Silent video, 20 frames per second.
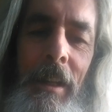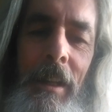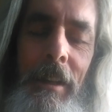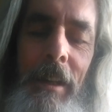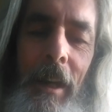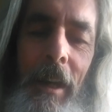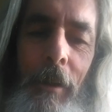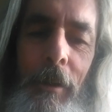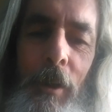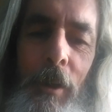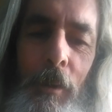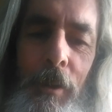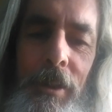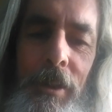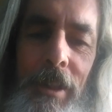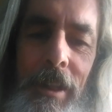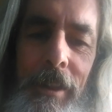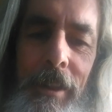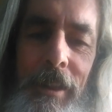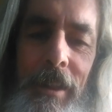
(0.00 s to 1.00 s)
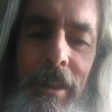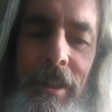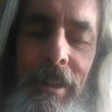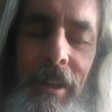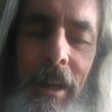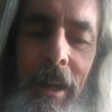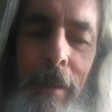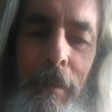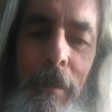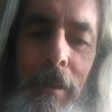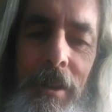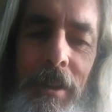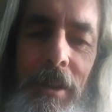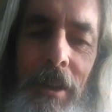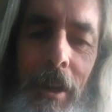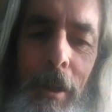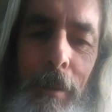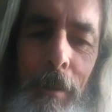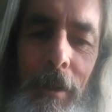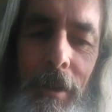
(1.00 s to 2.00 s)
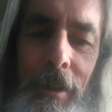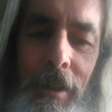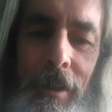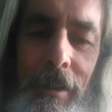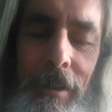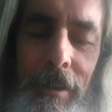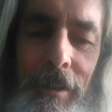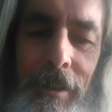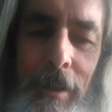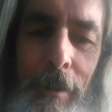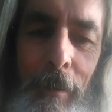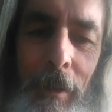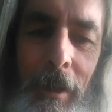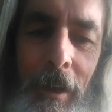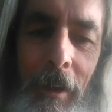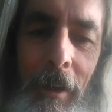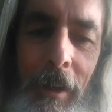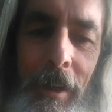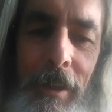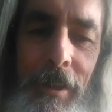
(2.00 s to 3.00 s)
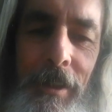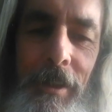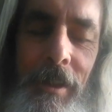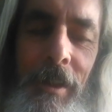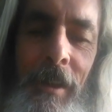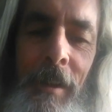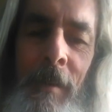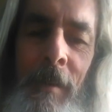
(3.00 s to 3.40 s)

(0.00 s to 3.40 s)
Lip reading: Now you'll see this same serpent symbolized